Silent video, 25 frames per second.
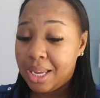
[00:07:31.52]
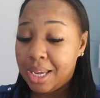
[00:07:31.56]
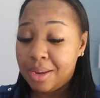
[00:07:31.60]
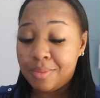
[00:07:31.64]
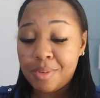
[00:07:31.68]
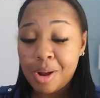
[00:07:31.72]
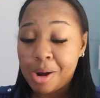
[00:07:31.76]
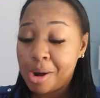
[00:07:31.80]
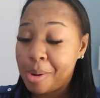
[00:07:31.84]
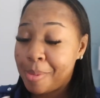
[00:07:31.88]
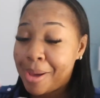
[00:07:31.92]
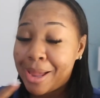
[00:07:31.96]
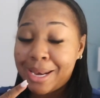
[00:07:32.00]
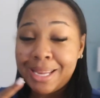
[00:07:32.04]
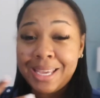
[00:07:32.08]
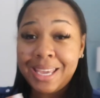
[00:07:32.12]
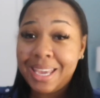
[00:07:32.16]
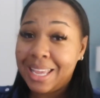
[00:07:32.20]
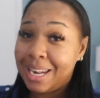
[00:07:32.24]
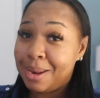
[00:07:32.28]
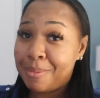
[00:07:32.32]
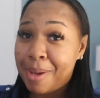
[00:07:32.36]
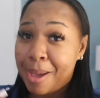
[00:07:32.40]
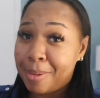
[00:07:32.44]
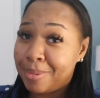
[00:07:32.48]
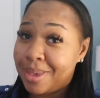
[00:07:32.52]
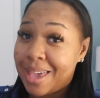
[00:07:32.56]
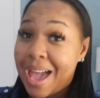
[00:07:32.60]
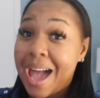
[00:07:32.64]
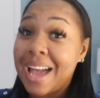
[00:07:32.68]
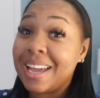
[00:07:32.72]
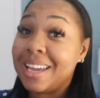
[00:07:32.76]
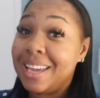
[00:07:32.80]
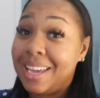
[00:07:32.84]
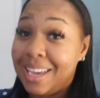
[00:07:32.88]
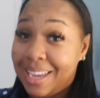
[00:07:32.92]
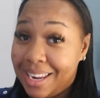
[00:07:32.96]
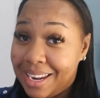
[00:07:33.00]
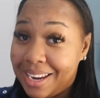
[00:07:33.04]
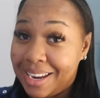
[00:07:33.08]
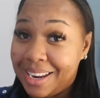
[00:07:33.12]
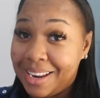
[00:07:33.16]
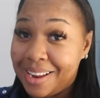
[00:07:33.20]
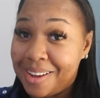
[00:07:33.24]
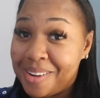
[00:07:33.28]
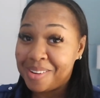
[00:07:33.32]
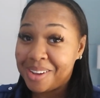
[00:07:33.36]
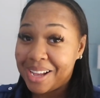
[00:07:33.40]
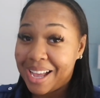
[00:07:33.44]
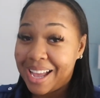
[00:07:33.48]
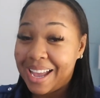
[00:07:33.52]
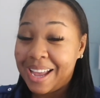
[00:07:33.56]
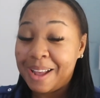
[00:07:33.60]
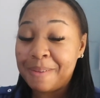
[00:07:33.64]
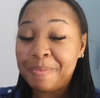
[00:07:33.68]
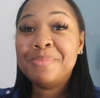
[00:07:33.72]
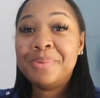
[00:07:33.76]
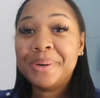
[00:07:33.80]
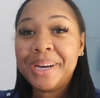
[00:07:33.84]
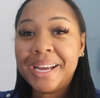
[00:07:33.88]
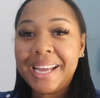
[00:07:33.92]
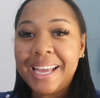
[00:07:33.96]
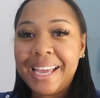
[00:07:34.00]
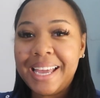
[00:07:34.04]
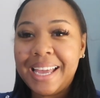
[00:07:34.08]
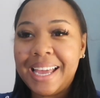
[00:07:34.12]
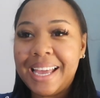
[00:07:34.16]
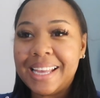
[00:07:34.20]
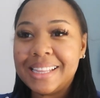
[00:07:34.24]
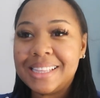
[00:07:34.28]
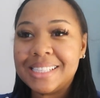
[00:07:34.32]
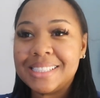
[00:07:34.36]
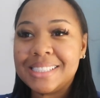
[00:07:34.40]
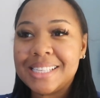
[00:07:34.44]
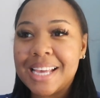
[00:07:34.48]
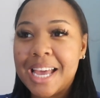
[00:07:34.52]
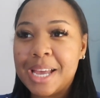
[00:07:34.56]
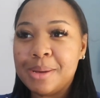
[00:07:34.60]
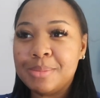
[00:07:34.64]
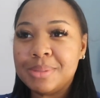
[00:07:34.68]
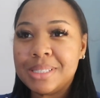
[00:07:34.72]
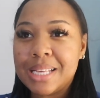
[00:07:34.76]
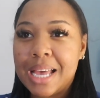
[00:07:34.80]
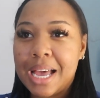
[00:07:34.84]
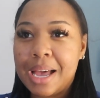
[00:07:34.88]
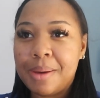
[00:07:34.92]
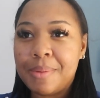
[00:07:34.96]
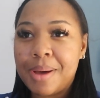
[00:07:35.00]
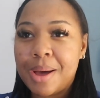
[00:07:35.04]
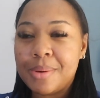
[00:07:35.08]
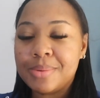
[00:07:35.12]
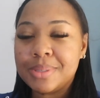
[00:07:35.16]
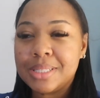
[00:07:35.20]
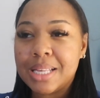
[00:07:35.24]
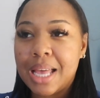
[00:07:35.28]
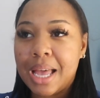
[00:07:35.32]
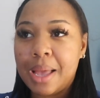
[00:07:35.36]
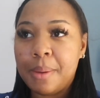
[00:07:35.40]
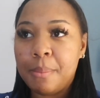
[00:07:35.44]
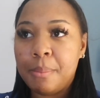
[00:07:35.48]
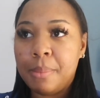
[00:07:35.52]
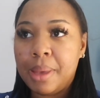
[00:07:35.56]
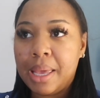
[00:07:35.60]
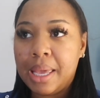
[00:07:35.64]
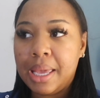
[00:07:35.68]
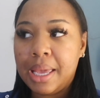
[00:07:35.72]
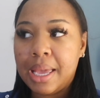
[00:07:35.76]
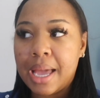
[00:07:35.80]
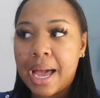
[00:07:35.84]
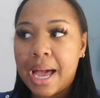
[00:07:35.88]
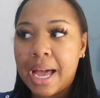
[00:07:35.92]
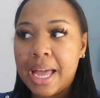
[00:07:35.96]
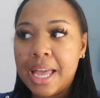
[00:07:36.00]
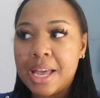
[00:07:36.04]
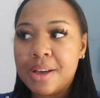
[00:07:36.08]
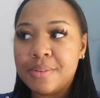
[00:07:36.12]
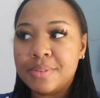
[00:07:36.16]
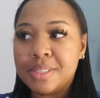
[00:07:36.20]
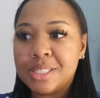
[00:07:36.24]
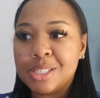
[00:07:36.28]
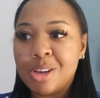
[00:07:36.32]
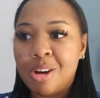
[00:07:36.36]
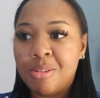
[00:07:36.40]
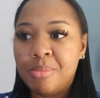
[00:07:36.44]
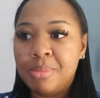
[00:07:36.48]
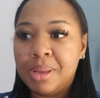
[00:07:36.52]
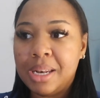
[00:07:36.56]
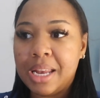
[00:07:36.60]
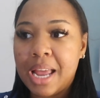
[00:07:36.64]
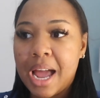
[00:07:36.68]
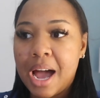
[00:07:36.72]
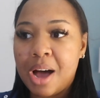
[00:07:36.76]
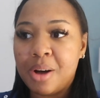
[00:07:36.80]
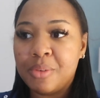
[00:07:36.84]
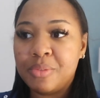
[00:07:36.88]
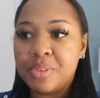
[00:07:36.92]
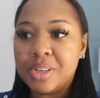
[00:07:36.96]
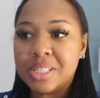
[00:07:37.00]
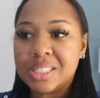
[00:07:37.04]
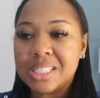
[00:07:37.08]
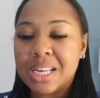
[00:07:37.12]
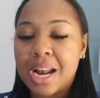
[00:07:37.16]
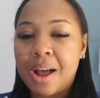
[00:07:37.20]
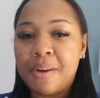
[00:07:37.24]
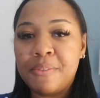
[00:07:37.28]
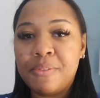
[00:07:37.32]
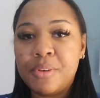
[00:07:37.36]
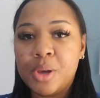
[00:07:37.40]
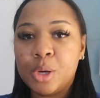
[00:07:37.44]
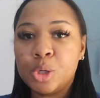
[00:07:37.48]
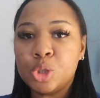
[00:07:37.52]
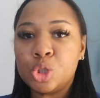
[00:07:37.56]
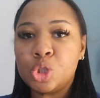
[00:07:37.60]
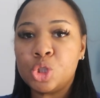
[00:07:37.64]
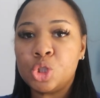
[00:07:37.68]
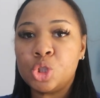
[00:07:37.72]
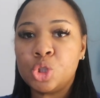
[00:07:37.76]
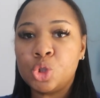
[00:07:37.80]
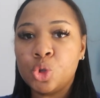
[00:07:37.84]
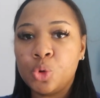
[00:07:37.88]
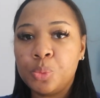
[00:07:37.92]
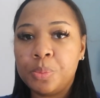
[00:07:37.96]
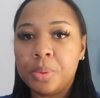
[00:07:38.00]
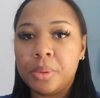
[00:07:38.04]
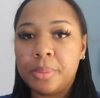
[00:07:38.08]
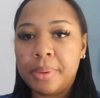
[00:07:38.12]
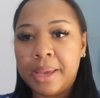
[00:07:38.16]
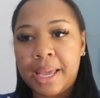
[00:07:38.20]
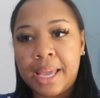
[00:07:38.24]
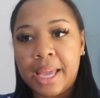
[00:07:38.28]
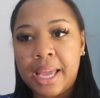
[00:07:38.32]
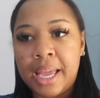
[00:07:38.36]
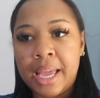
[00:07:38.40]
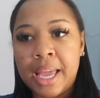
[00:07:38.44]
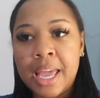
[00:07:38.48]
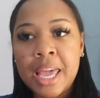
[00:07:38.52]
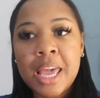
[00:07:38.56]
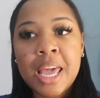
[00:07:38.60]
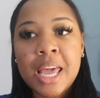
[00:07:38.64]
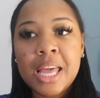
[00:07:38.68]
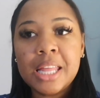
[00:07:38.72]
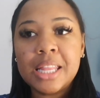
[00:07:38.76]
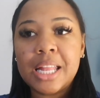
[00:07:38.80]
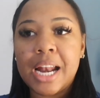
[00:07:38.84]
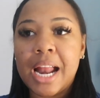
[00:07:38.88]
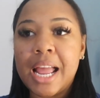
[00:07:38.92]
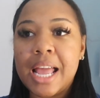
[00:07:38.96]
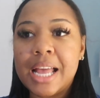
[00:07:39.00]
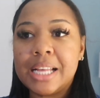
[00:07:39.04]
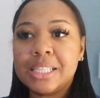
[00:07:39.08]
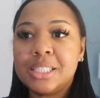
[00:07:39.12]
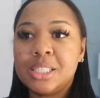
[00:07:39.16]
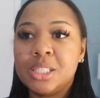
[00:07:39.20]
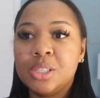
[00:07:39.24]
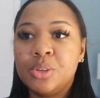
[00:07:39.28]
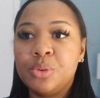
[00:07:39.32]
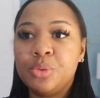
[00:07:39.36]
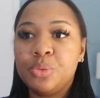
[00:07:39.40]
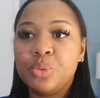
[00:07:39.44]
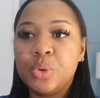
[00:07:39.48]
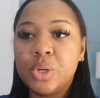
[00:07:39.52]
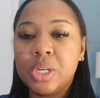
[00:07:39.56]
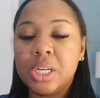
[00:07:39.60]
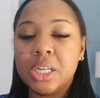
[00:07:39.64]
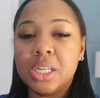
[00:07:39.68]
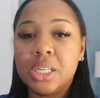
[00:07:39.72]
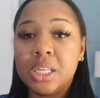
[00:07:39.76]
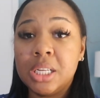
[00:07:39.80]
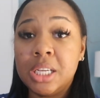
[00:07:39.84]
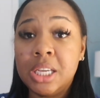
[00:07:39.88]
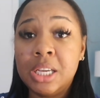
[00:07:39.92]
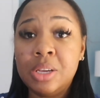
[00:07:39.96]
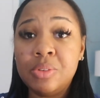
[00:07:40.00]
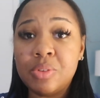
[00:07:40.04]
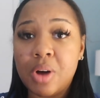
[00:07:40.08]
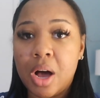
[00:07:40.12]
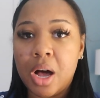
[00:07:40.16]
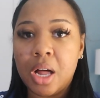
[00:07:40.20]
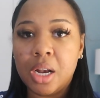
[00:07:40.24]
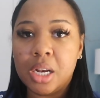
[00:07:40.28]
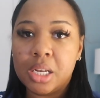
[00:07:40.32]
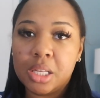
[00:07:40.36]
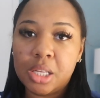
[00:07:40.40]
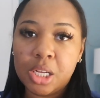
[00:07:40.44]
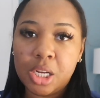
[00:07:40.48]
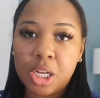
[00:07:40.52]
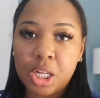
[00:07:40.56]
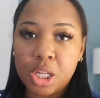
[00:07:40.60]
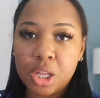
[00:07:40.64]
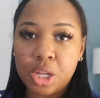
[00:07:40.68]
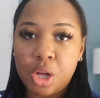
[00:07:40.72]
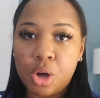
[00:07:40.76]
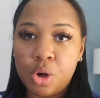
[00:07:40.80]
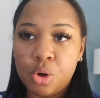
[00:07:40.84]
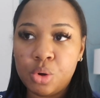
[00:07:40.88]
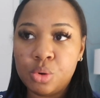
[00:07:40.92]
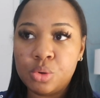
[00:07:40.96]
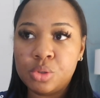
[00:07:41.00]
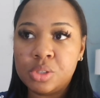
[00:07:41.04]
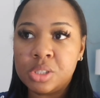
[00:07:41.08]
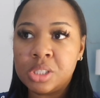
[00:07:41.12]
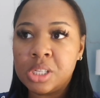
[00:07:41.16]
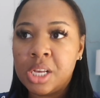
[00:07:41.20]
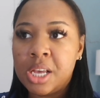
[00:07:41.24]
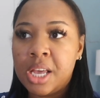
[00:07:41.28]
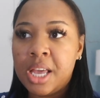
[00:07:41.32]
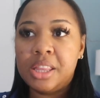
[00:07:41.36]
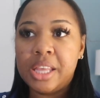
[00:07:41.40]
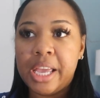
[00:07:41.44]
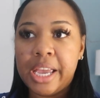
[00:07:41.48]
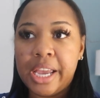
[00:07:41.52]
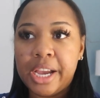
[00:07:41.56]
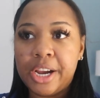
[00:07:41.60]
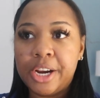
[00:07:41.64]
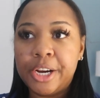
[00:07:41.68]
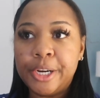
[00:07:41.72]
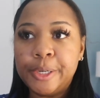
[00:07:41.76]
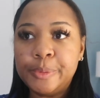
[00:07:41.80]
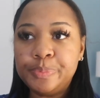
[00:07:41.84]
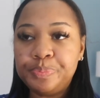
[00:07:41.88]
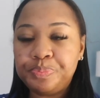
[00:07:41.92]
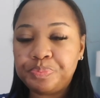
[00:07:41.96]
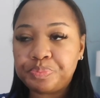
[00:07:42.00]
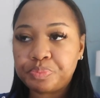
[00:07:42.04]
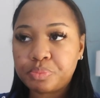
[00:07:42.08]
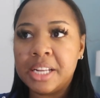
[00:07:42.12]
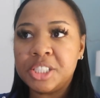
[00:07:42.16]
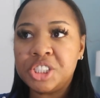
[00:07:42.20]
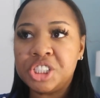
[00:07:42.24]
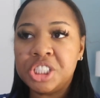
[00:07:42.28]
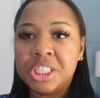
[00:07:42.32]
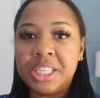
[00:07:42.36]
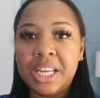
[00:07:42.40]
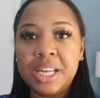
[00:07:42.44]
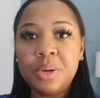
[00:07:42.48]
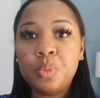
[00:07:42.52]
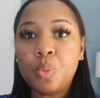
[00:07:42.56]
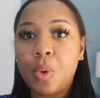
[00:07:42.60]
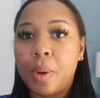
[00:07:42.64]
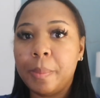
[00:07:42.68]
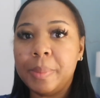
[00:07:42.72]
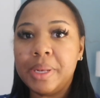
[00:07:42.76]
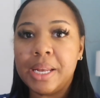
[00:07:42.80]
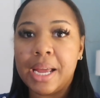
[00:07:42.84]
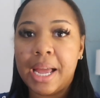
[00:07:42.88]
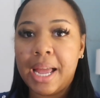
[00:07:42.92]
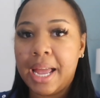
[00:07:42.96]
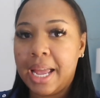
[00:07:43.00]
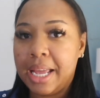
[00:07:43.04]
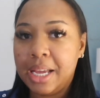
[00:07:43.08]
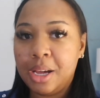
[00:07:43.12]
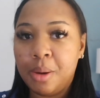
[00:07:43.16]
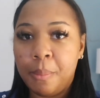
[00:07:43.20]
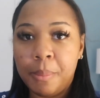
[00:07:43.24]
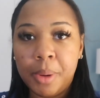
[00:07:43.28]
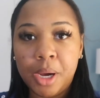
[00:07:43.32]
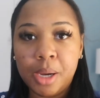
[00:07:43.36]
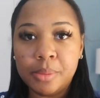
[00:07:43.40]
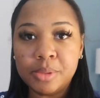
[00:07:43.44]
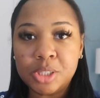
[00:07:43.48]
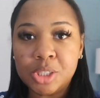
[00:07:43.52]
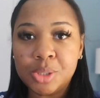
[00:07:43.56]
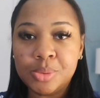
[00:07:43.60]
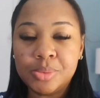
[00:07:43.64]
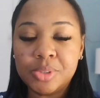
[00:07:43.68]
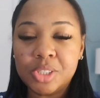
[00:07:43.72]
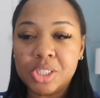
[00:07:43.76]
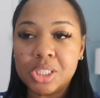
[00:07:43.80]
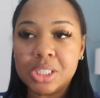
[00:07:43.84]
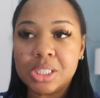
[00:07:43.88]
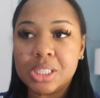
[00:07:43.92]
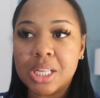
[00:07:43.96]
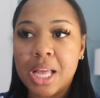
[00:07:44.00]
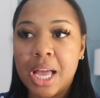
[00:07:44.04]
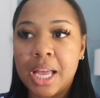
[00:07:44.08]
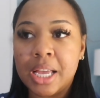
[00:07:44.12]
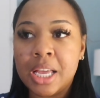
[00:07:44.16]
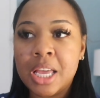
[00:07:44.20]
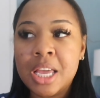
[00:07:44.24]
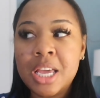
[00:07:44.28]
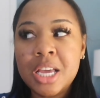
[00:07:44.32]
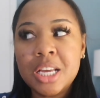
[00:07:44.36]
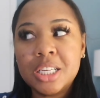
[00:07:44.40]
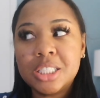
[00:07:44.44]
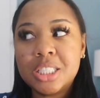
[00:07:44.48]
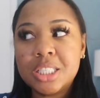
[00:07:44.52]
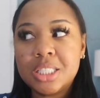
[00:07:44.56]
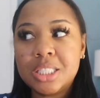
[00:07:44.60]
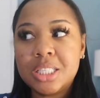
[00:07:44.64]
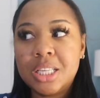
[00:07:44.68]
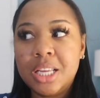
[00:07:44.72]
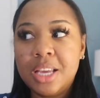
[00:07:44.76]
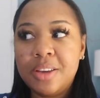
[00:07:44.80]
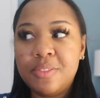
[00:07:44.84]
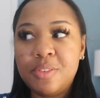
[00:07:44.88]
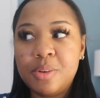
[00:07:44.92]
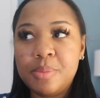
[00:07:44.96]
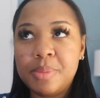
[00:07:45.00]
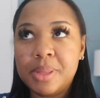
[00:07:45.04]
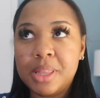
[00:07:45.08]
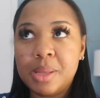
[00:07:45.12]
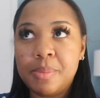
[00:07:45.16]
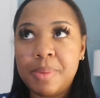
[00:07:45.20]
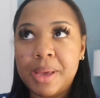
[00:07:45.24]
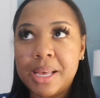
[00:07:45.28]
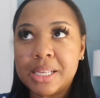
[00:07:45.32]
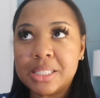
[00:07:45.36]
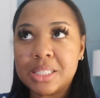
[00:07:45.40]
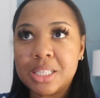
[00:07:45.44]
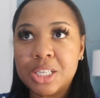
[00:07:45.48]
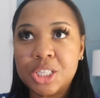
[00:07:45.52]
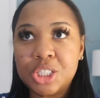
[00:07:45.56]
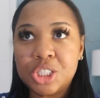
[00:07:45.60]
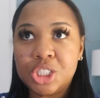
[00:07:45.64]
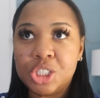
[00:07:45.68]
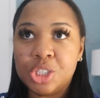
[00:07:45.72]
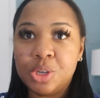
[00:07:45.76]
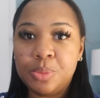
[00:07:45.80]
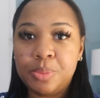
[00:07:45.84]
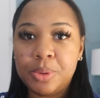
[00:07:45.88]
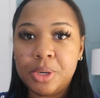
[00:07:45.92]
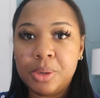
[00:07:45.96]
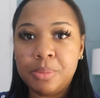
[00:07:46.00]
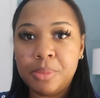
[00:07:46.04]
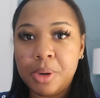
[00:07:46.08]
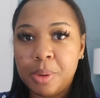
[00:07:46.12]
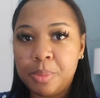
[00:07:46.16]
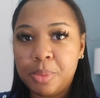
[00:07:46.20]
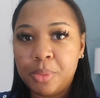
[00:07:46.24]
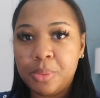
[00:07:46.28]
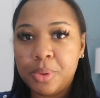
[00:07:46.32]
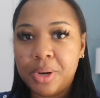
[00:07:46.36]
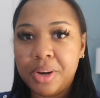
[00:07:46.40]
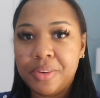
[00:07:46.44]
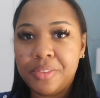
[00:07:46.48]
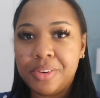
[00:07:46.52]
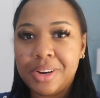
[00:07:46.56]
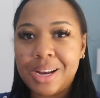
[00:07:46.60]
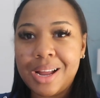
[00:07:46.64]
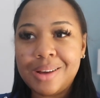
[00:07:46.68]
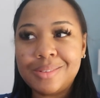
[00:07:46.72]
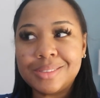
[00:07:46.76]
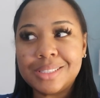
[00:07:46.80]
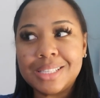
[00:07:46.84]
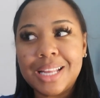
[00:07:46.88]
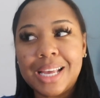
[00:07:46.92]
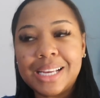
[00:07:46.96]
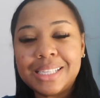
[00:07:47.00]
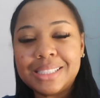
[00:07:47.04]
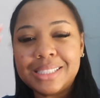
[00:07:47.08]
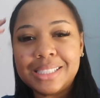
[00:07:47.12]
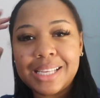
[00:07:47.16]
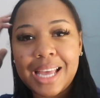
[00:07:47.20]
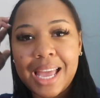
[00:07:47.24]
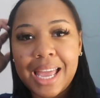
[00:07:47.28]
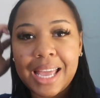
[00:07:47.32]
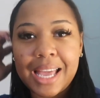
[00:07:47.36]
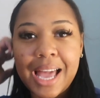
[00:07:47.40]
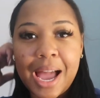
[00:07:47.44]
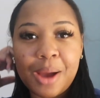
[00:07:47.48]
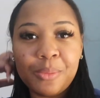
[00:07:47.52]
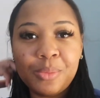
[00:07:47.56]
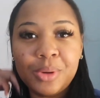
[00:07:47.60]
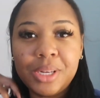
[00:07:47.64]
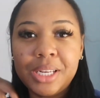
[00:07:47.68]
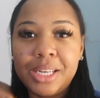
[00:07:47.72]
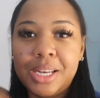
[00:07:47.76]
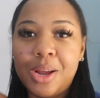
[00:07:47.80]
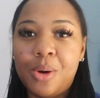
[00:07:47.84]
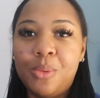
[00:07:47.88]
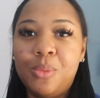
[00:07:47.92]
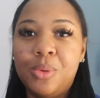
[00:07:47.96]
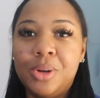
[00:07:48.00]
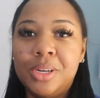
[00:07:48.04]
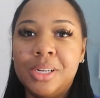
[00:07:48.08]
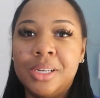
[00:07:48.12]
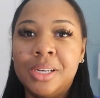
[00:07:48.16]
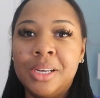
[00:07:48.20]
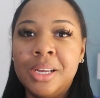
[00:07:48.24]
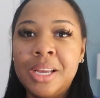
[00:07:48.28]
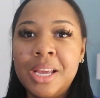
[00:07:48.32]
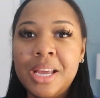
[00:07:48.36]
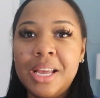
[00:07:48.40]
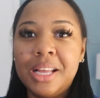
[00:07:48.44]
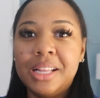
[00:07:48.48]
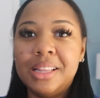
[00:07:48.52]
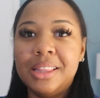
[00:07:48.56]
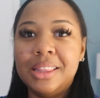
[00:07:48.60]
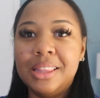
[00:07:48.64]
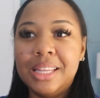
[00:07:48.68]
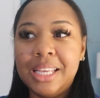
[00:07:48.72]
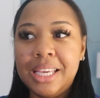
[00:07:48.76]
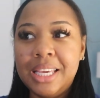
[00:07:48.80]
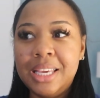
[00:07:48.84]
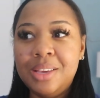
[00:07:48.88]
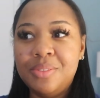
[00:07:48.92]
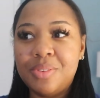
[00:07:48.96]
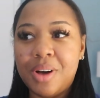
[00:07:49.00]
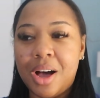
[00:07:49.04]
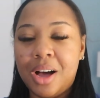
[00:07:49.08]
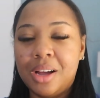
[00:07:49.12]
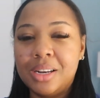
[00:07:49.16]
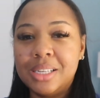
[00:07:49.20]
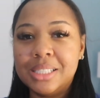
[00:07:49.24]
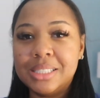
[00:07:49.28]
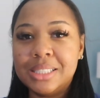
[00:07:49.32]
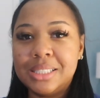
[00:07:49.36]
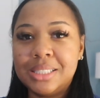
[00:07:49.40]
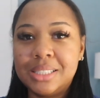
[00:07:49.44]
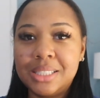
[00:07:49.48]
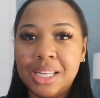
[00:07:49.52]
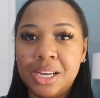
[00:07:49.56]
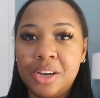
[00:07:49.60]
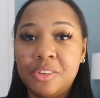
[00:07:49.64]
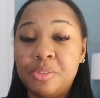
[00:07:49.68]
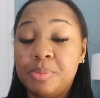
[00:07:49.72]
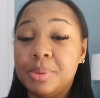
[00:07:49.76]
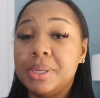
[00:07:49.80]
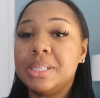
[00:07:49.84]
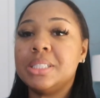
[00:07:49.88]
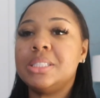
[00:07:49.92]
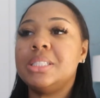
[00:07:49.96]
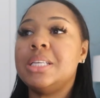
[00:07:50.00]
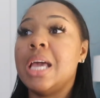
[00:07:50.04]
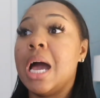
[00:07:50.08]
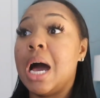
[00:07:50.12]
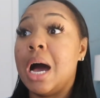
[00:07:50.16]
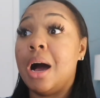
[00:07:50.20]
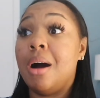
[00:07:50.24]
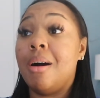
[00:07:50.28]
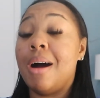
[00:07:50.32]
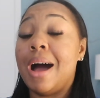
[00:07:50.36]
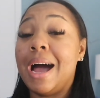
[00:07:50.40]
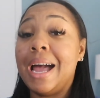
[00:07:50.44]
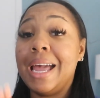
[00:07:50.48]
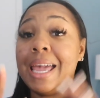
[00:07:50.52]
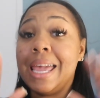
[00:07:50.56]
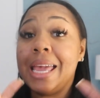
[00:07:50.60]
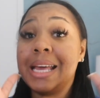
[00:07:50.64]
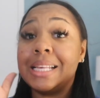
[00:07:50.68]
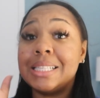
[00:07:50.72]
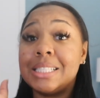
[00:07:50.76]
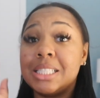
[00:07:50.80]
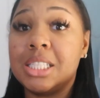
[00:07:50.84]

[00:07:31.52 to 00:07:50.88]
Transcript: it. If don't nobody get it, baby, I get it, okay? But at the same time, I was like, man, I have so many outfits, and I felt super bad that I had to freaking leave all of the clothes there, and she didn't want me to hang them up. She was just like, just leave them in the basket, she'll put them up or whatever. And I was like, dang, I really don't want to leave all this stuff, because y'all, I had